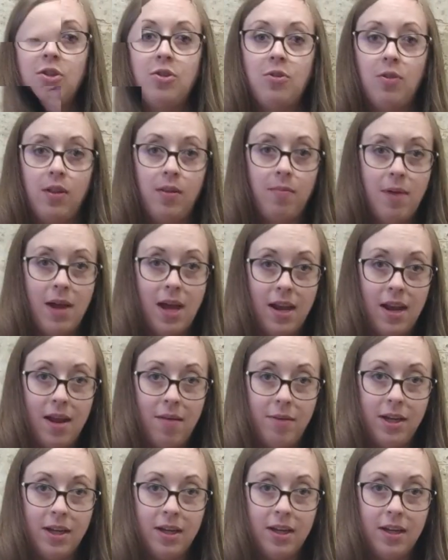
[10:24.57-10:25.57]
During the
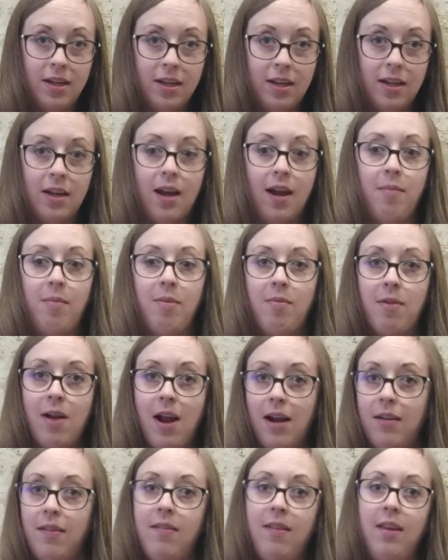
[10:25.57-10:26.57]
pandemic, I've been
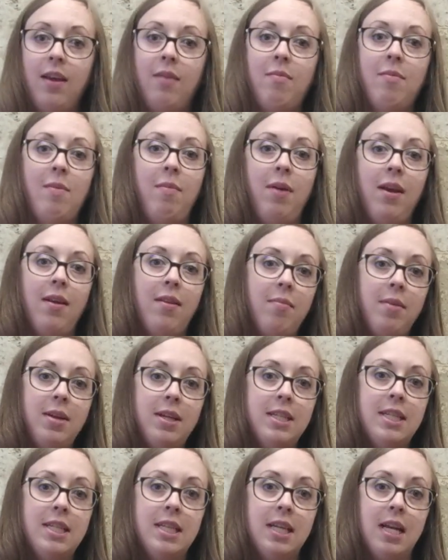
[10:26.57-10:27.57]
practicing in my
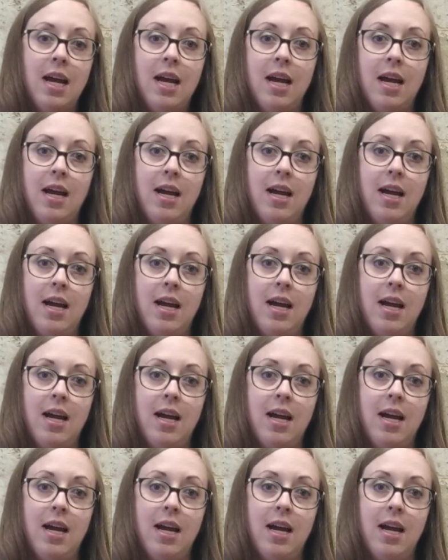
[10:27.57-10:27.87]
basement